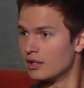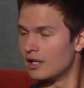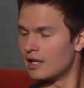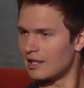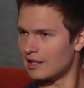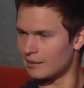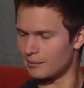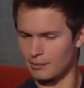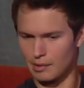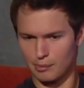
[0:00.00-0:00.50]

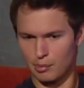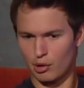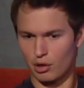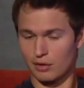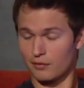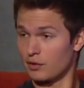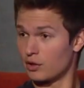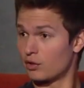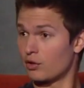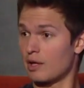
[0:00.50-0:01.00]
and I'm a part
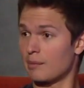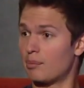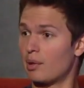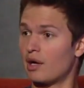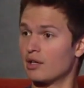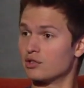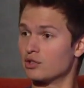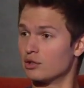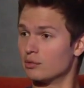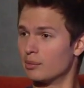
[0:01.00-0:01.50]
of a great
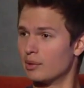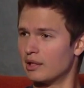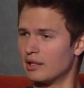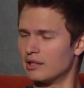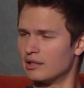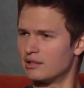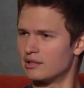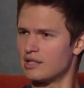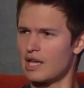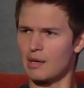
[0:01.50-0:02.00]
puzzle, but
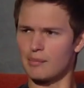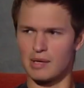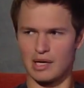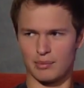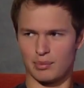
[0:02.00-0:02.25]
it's not my